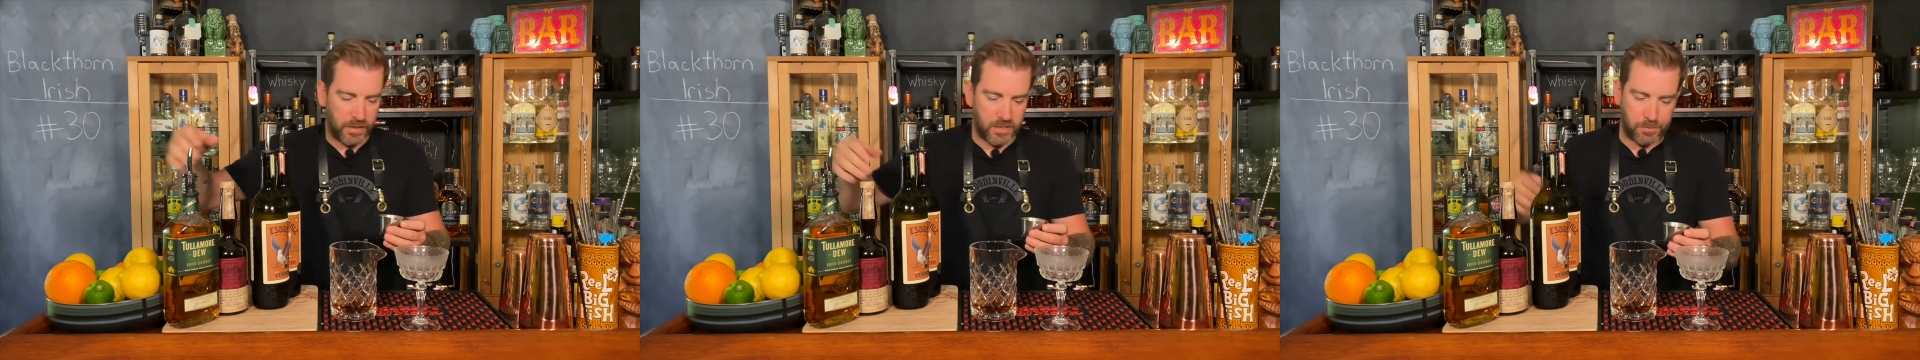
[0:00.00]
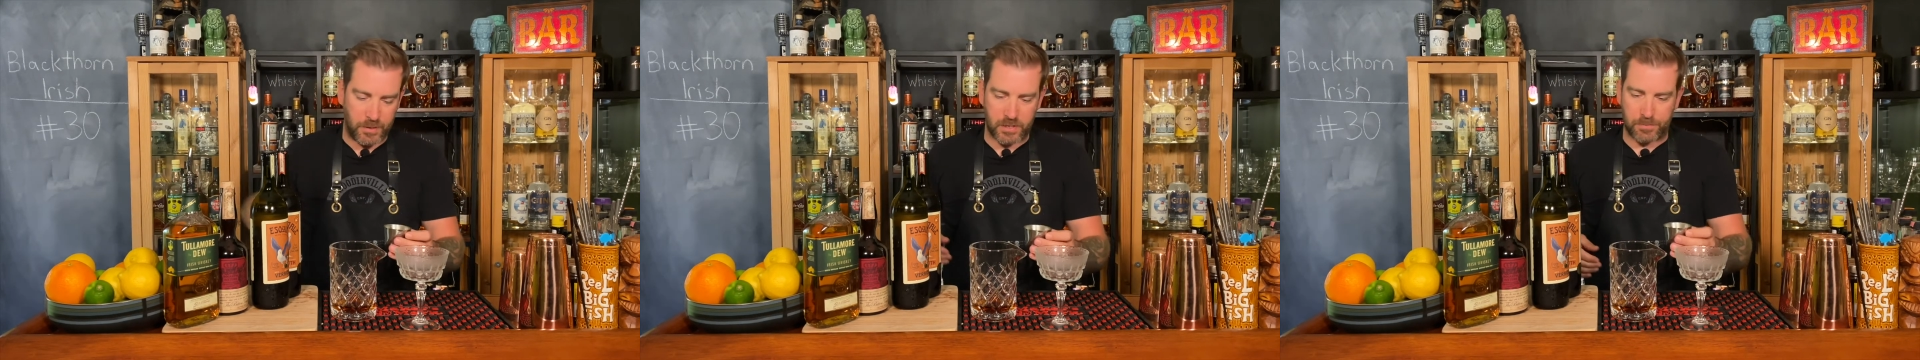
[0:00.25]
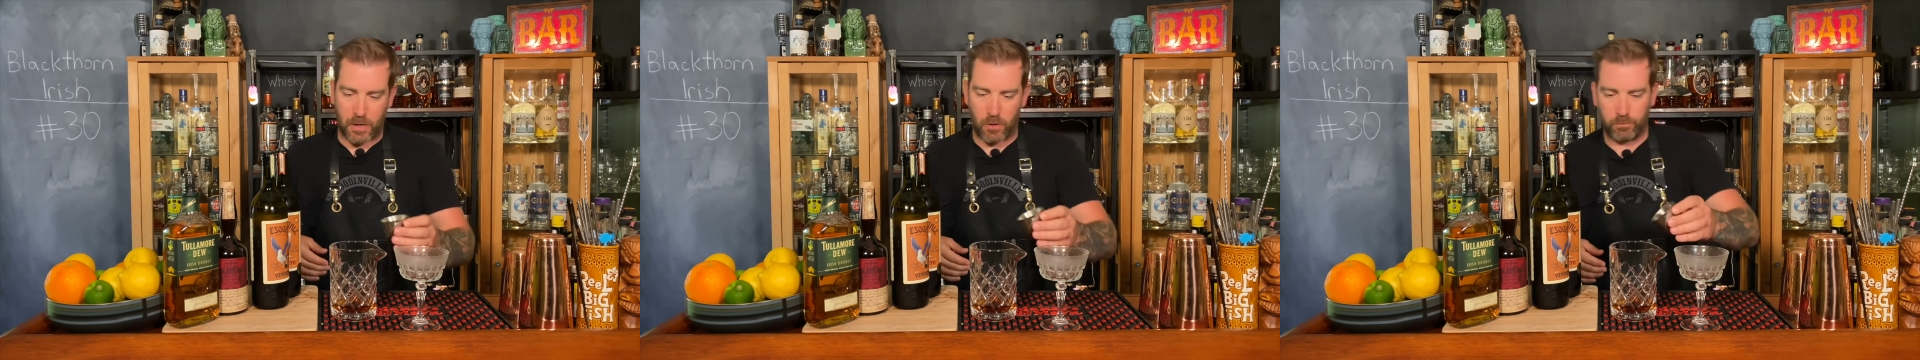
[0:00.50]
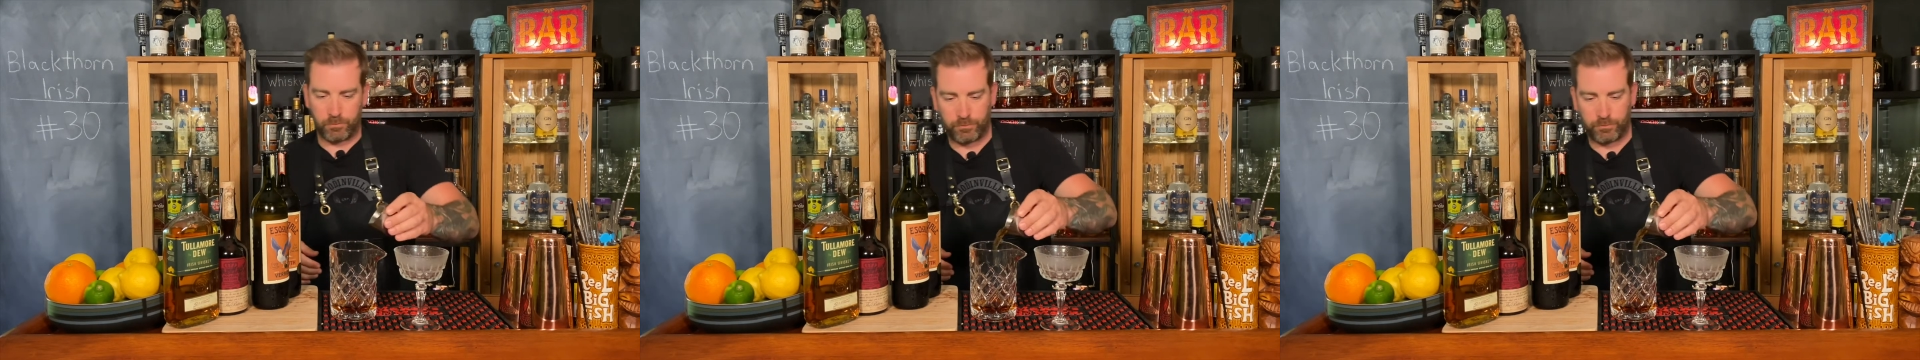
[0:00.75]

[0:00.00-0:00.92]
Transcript: speed spout.